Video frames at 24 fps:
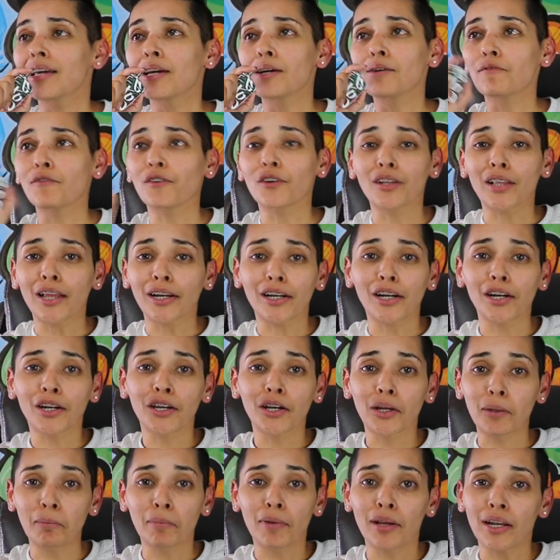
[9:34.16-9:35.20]
him for like a
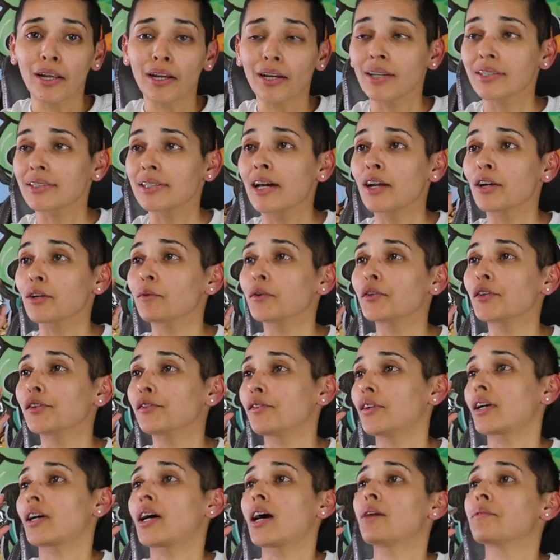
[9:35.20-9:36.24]
good minute because I don't know what the
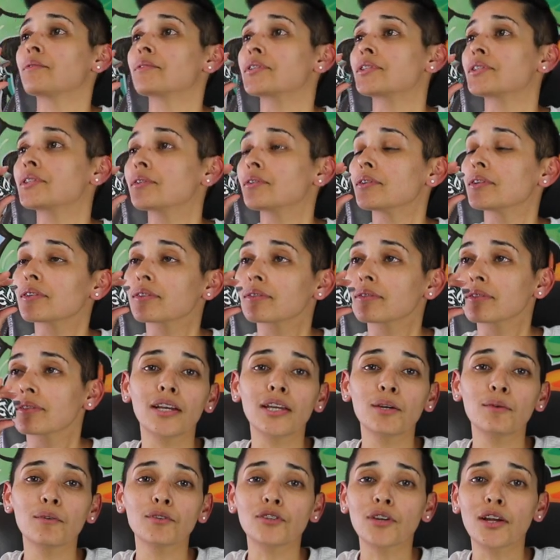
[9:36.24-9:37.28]
fuck I was doing.
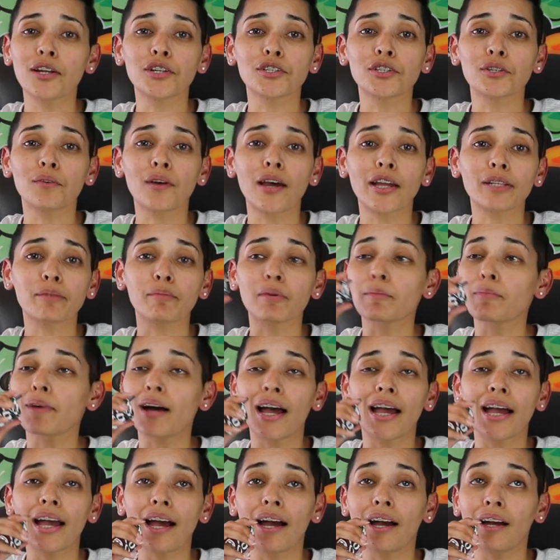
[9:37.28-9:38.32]
And he was trying to direct me, but
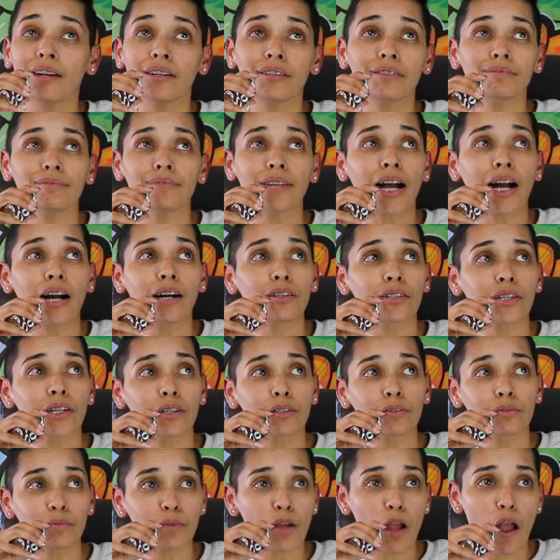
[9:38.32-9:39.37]
I don't
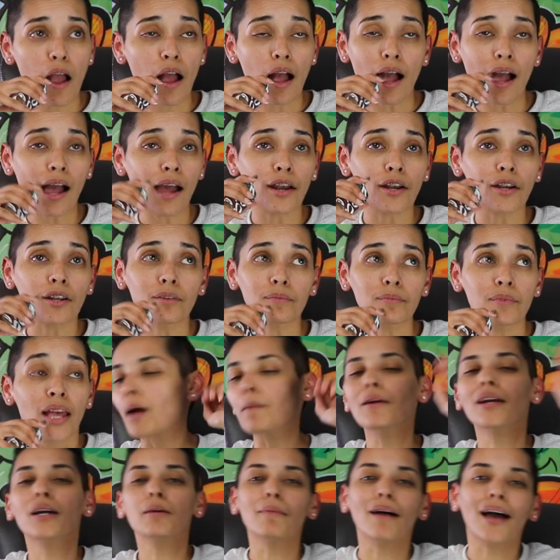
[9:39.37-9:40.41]
know.
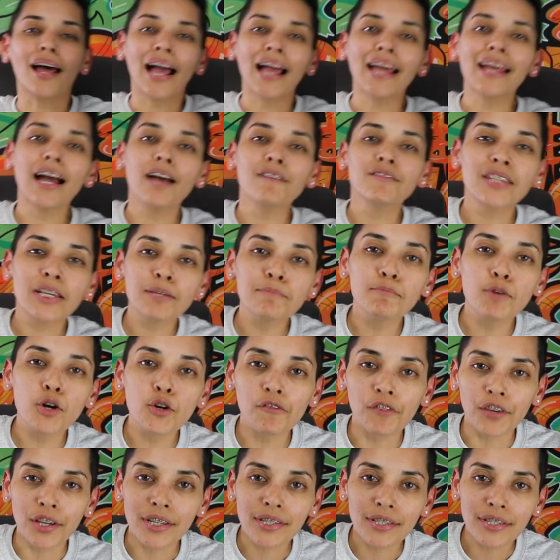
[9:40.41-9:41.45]
I mean, come on, I've seen
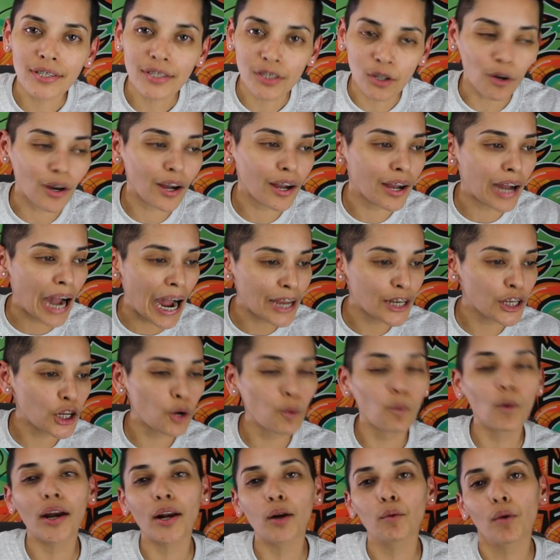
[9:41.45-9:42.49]
movies, so I know
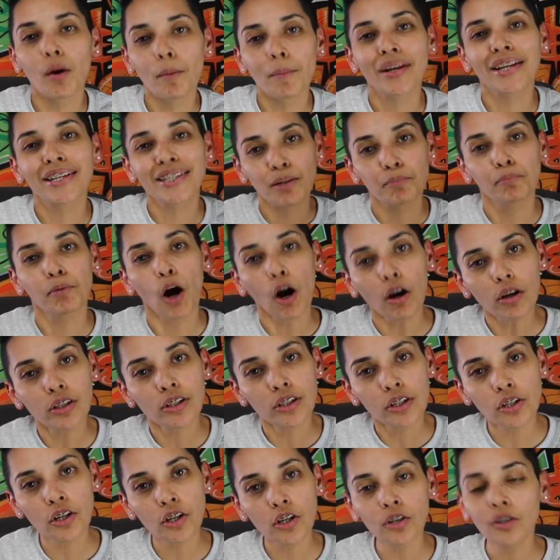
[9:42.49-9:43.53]
what a woman is supposed
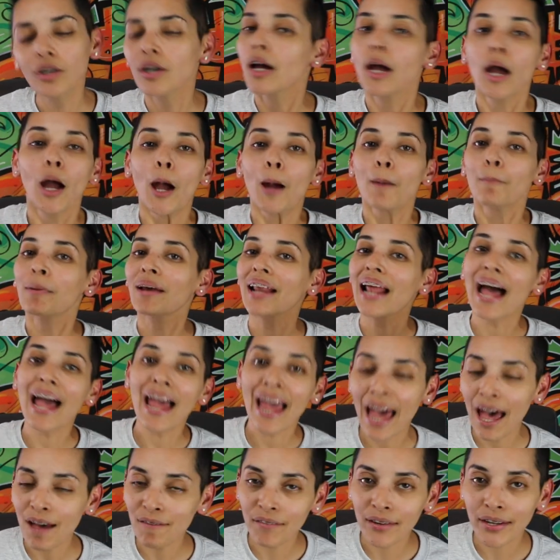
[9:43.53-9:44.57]
to do, but I
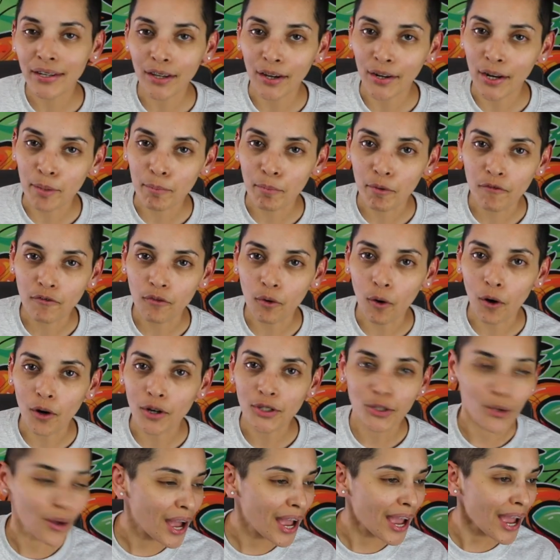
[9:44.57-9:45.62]
haven't done it before,
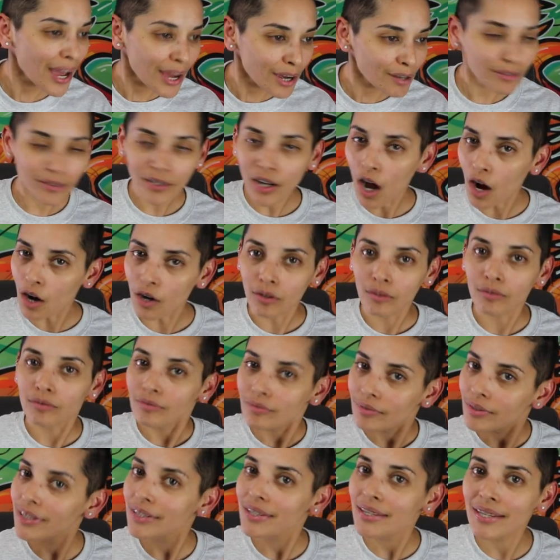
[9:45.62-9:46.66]
so I don't
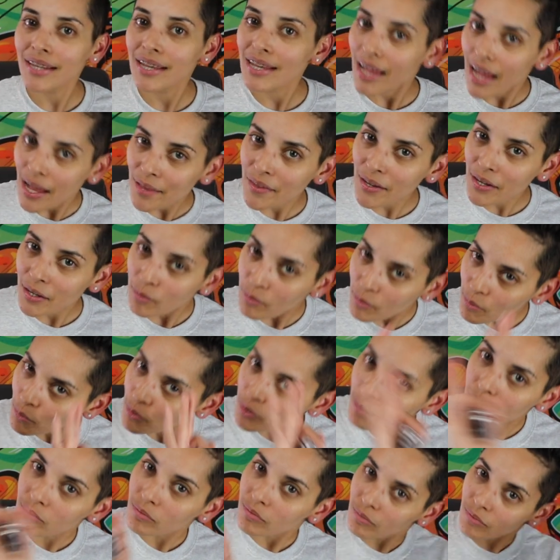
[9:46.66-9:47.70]
know. I think it
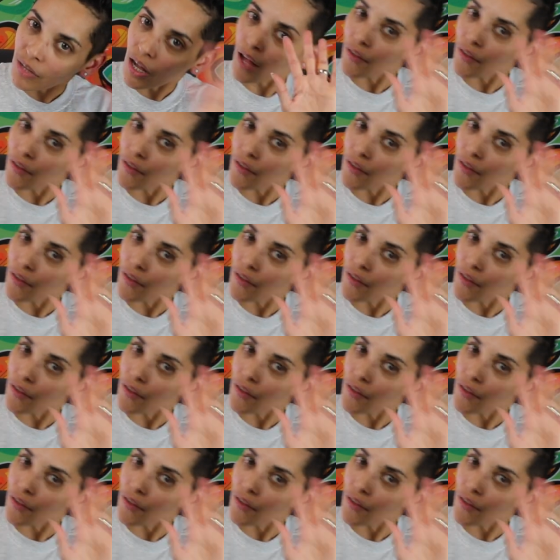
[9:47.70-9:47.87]
was